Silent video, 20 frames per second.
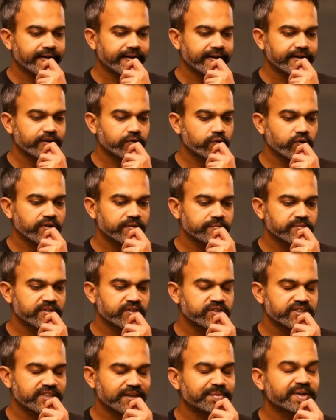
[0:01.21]
and I told
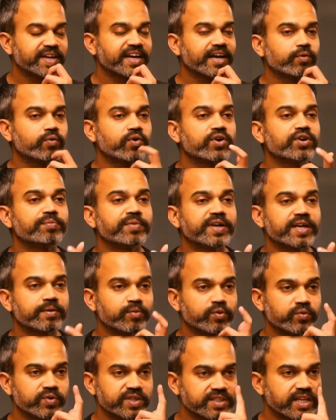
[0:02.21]
him that someday I want to
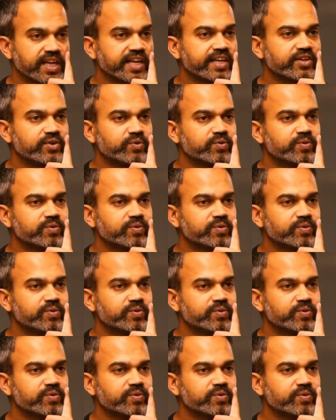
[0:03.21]
make movies like